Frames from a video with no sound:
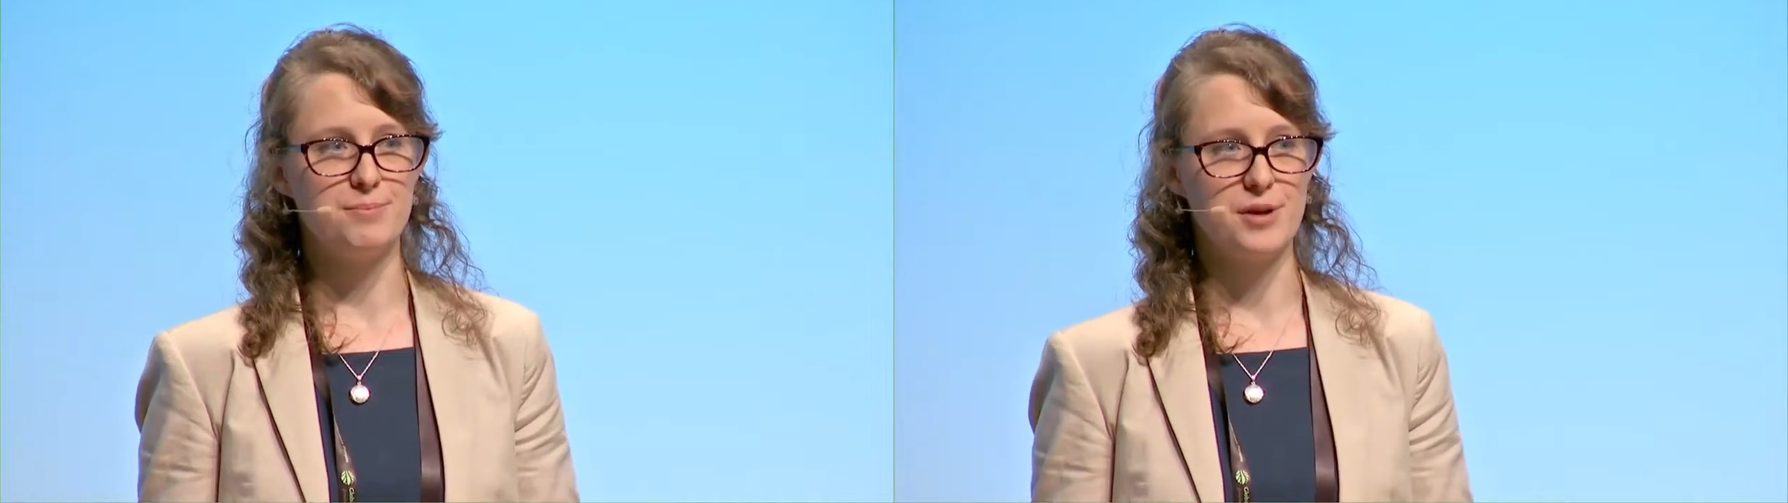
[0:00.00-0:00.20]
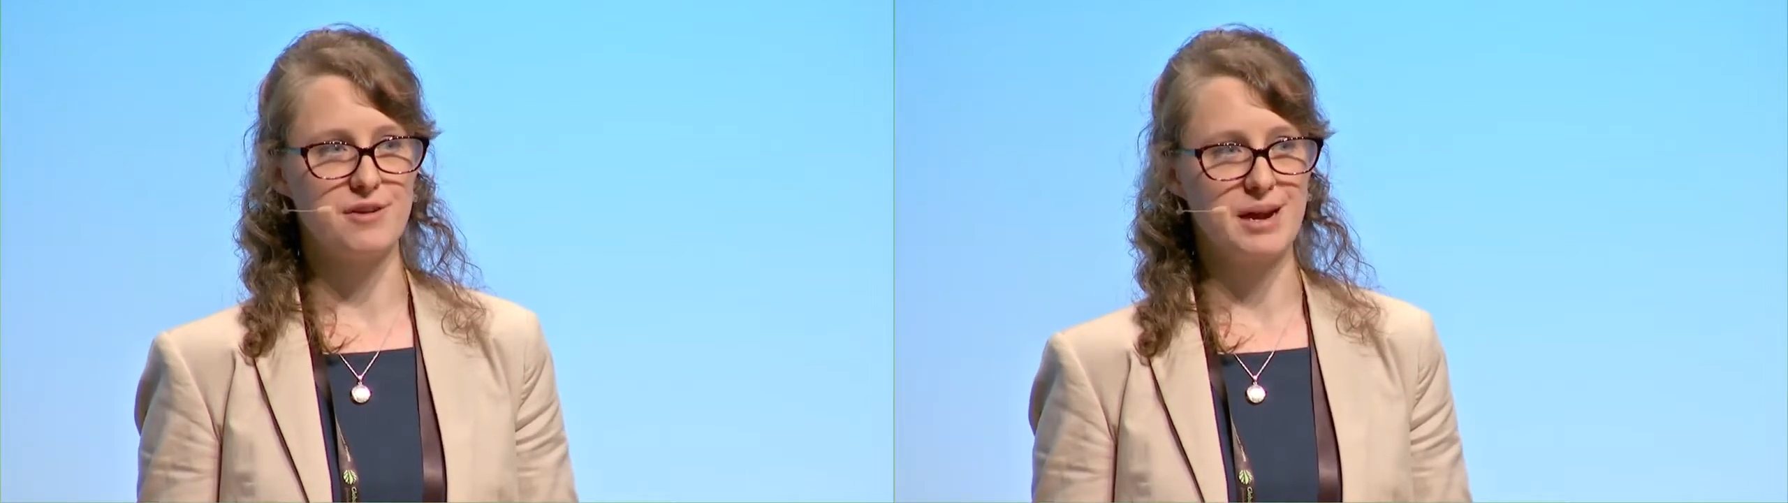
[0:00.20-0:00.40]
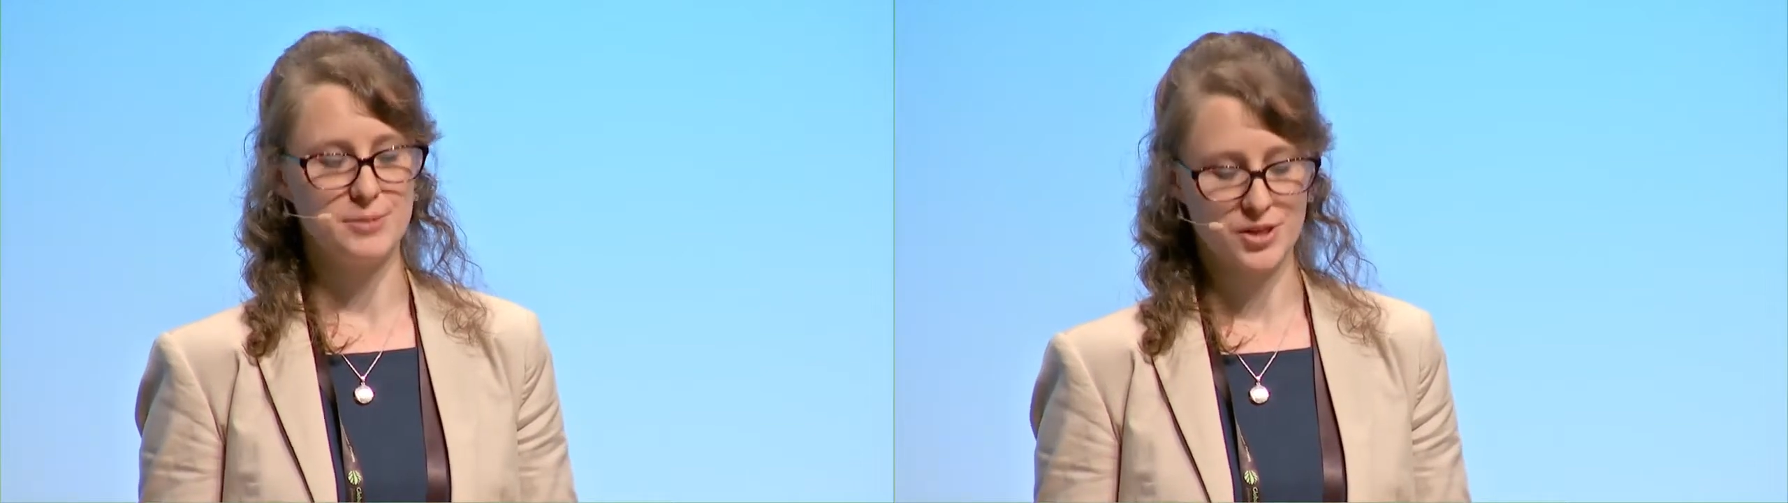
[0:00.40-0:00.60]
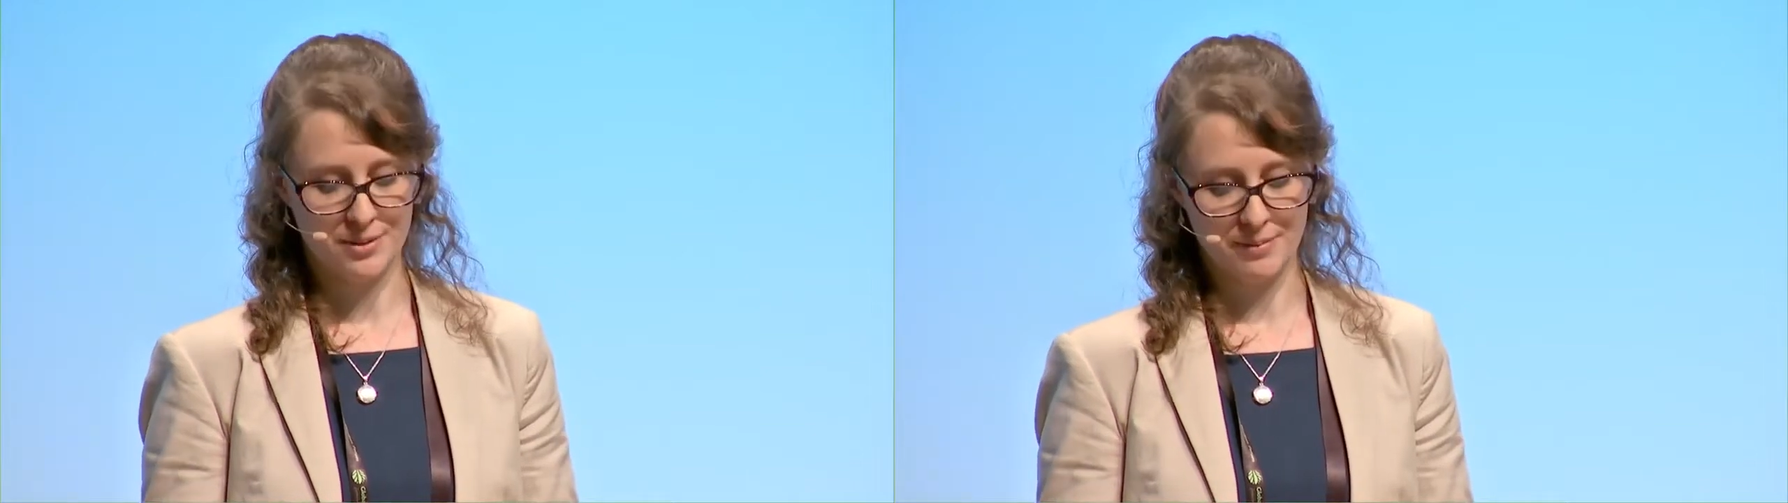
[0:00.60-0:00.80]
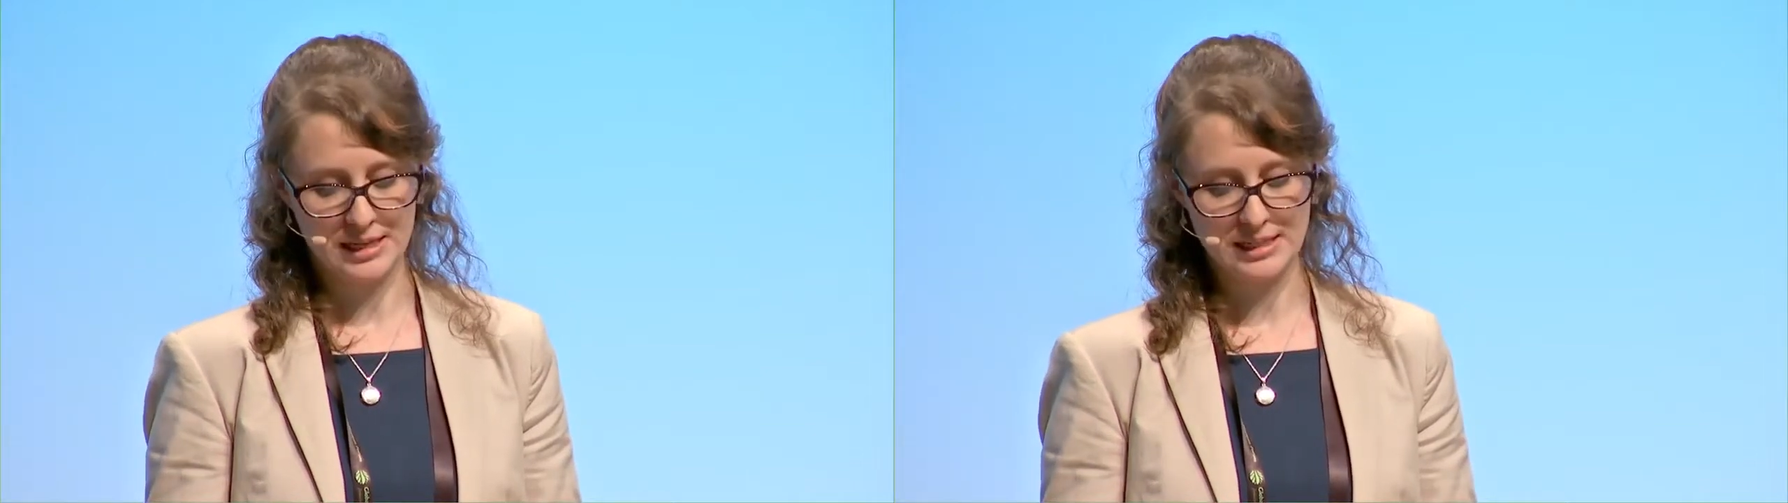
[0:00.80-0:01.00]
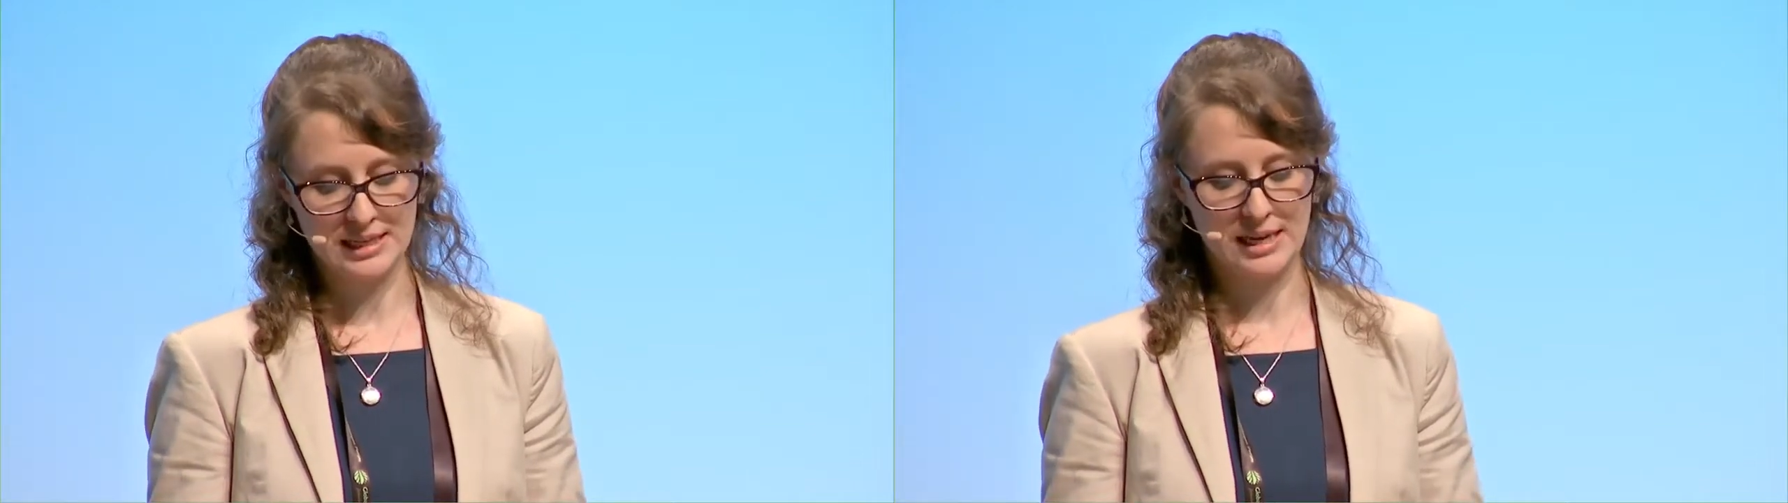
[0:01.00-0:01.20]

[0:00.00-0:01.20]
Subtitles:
program documents